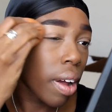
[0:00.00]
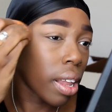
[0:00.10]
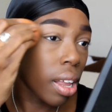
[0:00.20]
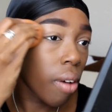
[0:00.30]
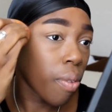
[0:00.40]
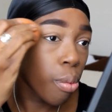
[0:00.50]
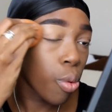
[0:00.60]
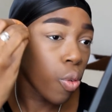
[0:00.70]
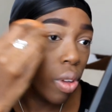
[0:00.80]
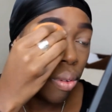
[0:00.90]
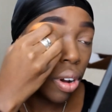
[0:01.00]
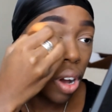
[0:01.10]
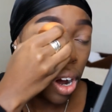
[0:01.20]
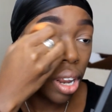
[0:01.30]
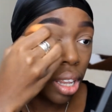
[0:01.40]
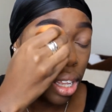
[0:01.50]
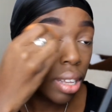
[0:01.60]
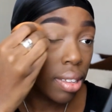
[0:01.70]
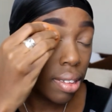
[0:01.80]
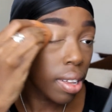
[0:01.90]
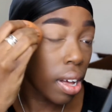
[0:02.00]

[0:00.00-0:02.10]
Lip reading: I love the movie regardless.